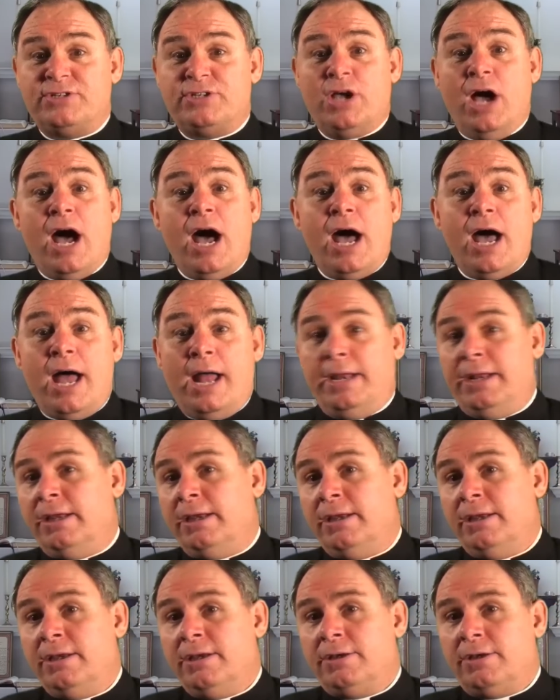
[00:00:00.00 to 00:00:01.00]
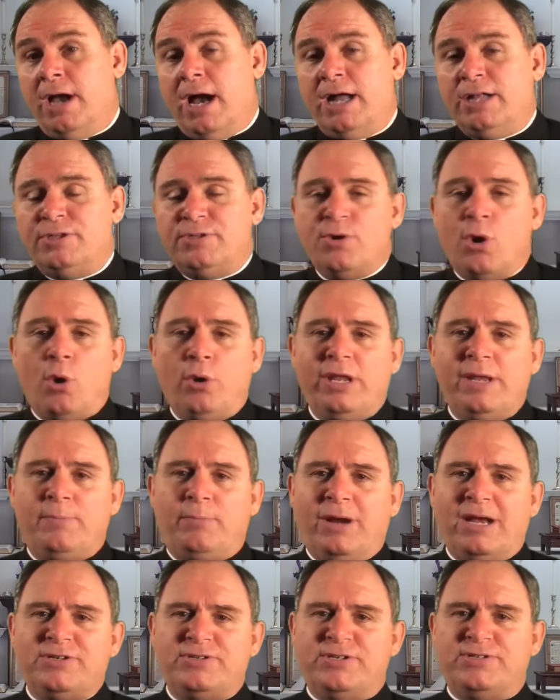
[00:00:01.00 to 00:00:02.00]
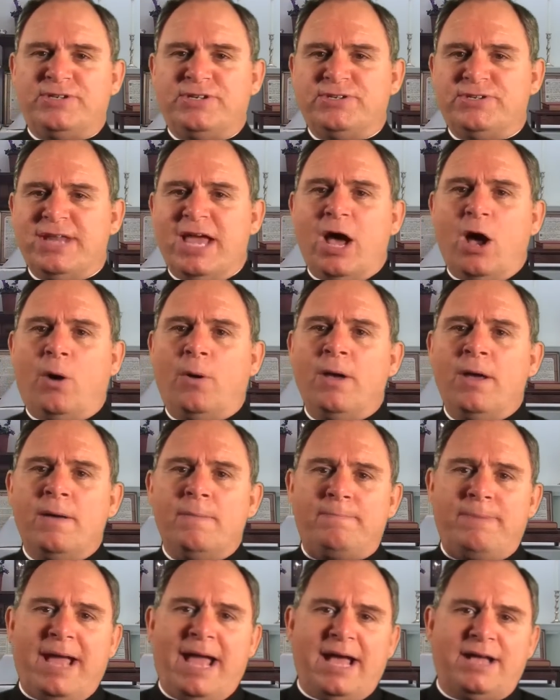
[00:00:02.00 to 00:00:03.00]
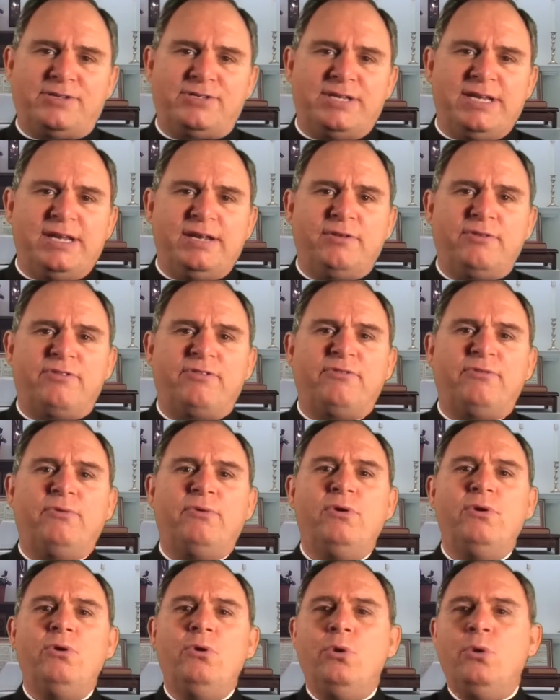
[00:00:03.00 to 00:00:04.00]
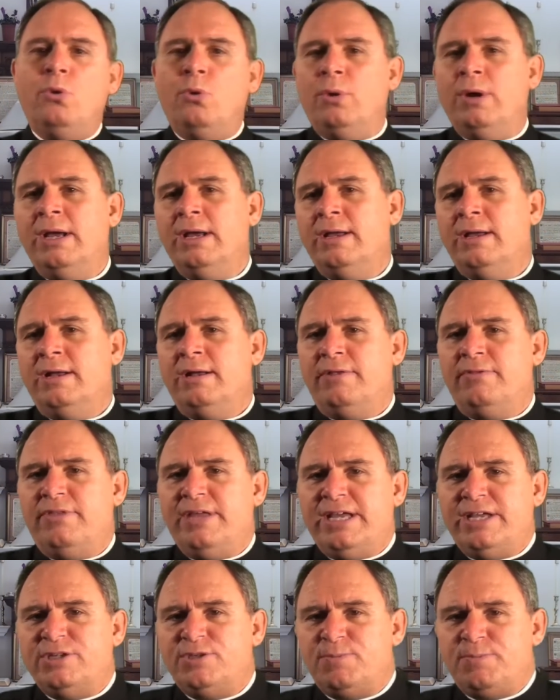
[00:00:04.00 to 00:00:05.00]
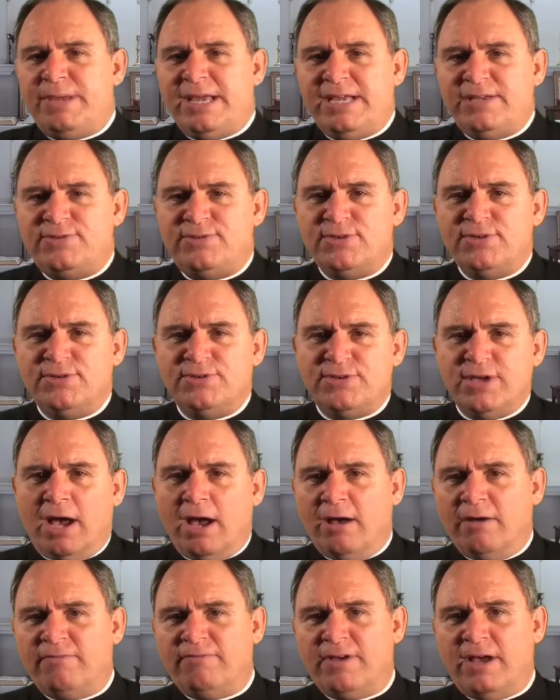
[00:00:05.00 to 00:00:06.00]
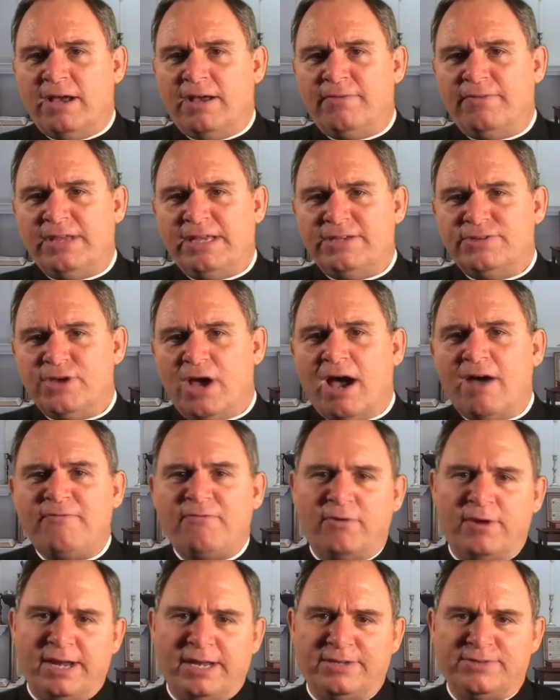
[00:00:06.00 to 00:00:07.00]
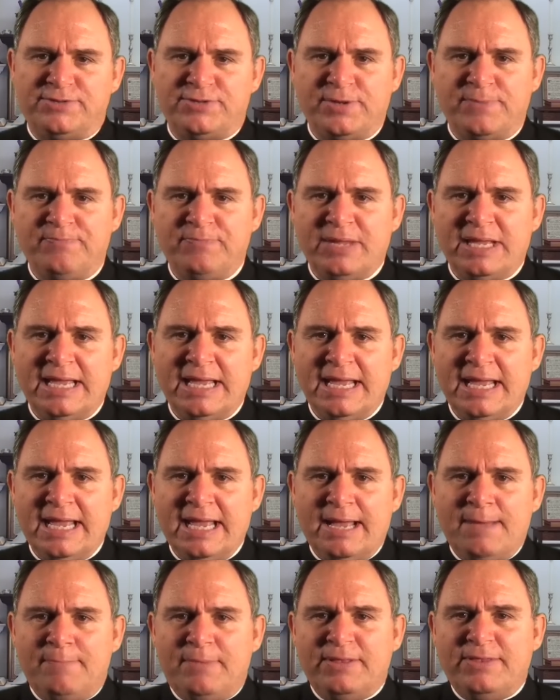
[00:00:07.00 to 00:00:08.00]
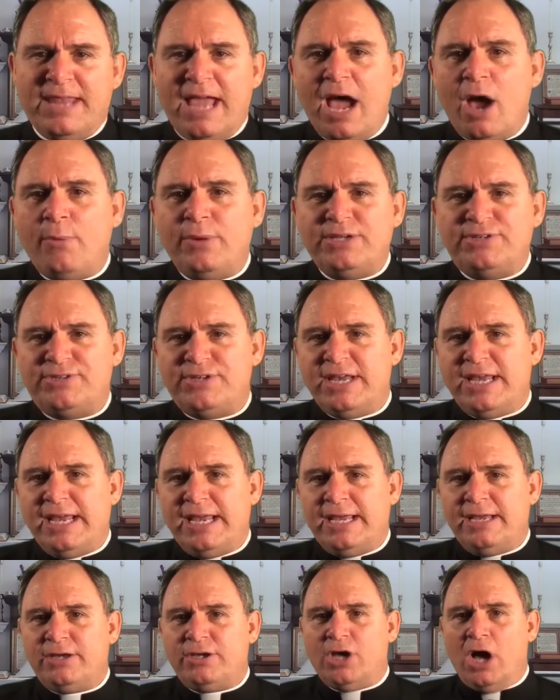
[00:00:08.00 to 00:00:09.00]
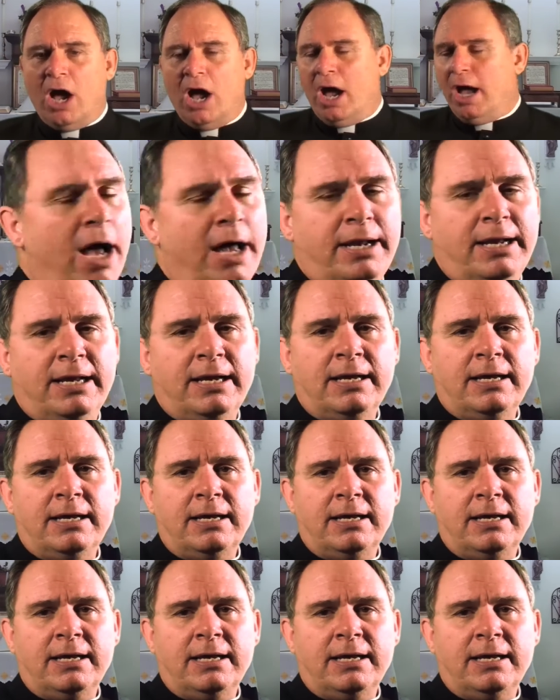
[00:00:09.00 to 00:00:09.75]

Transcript: it's God. God's holy presence is now passing through these pieces of uh, these offerings. But now we see God